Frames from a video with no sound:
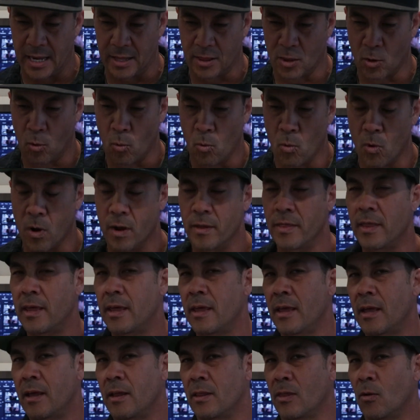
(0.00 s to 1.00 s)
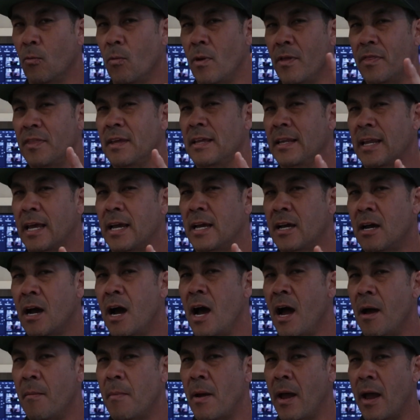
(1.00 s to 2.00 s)
The one thing that
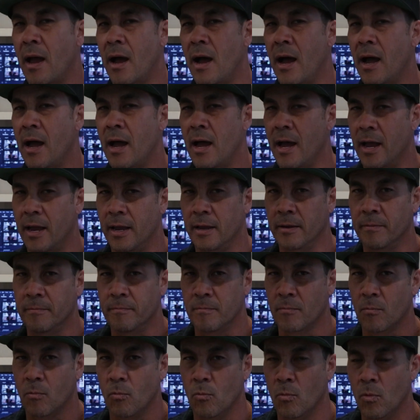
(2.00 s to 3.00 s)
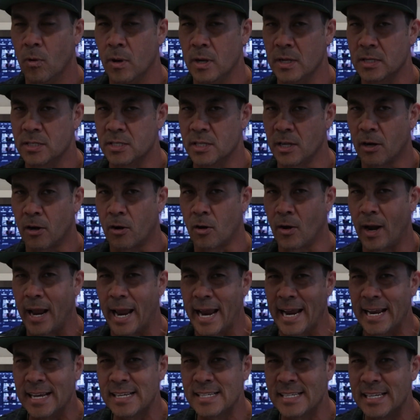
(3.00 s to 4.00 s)
caught my eye was their
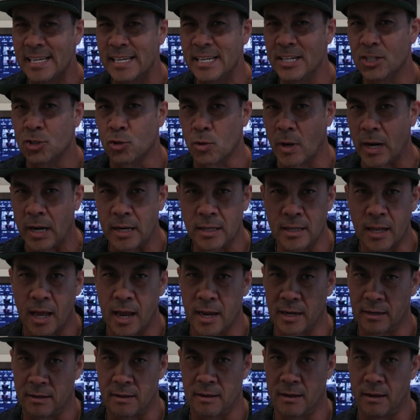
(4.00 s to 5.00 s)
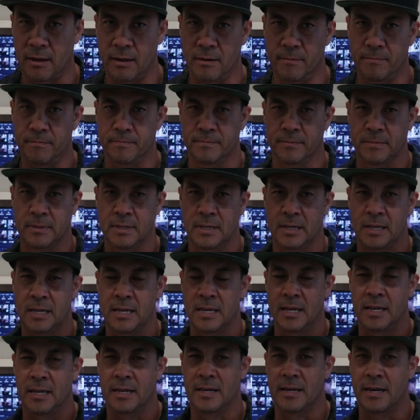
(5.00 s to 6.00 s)
AC drain line kit.
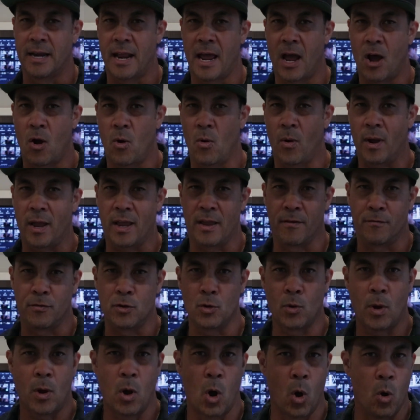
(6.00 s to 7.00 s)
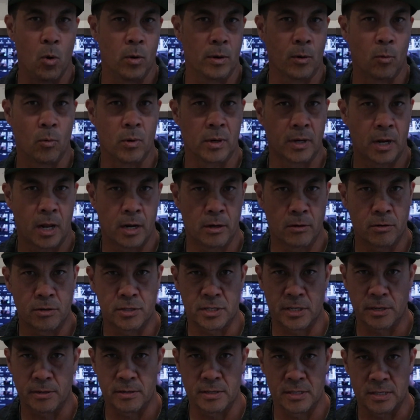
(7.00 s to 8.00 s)
Now, if you own a 100
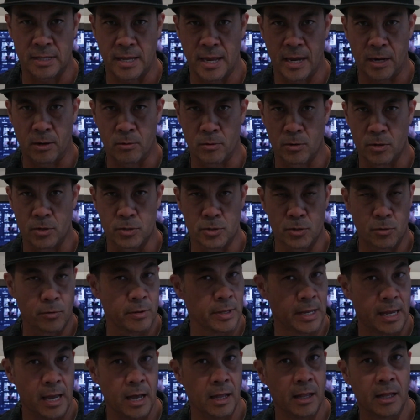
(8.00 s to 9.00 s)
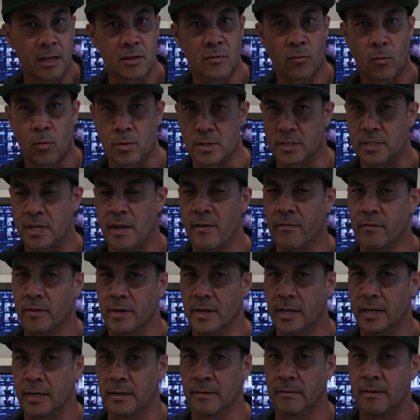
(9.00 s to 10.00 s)
series Land Cruiser, the
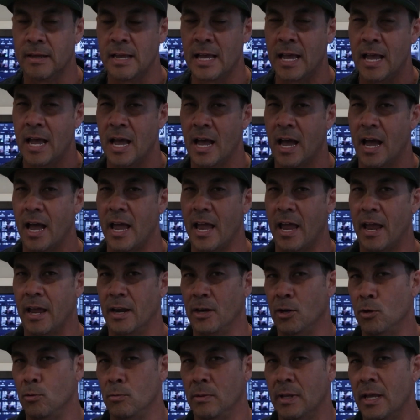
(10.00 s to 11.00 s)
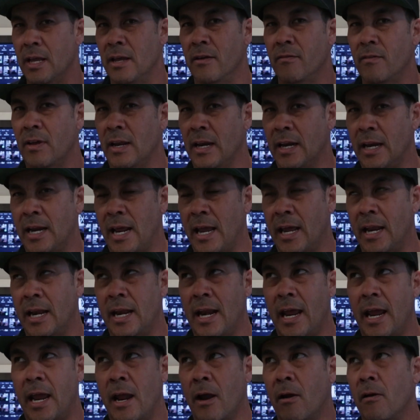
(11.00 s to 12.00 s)
LX470, and you live in
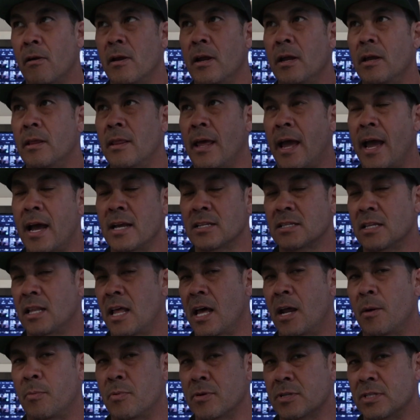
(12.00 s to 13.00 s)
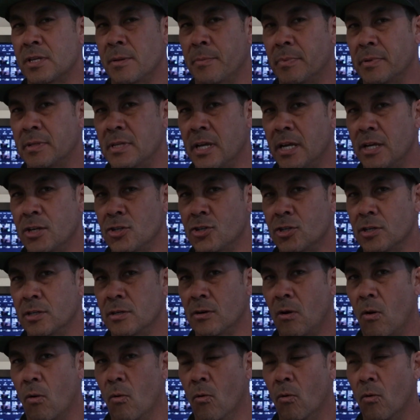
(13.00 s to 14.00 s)
an area that has a lot of
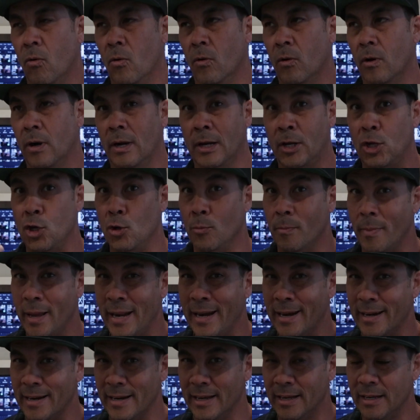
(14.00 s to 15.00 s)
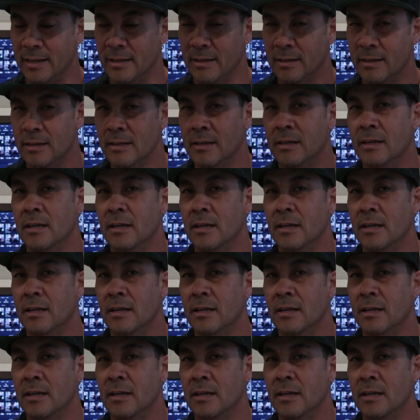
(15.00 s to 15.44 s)
precipitation or humidity,